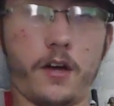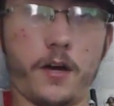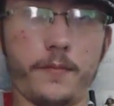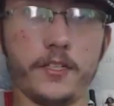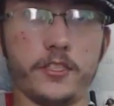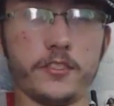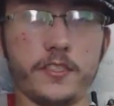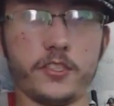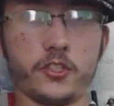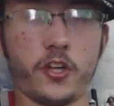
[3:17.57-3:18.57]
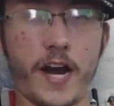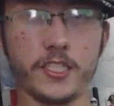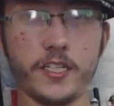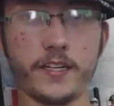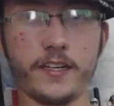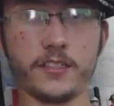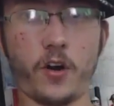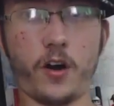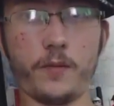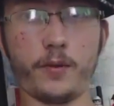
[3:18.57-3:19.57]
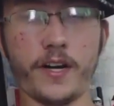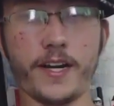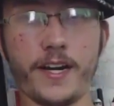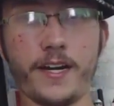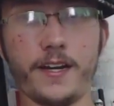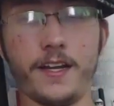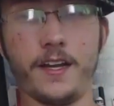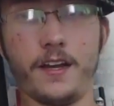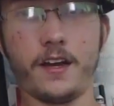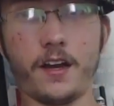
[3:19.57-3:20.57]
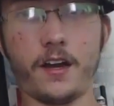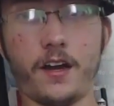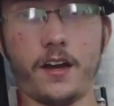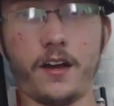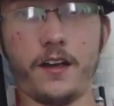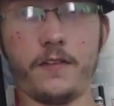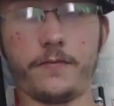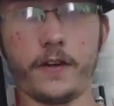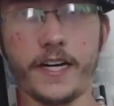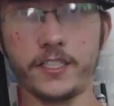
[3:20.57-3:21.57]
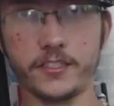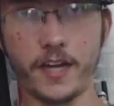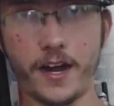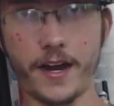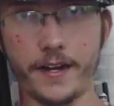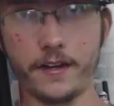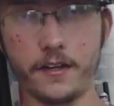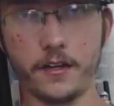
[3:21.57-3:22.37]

Um, it's just, it's tragic. It's heartbreaking uh, for each side.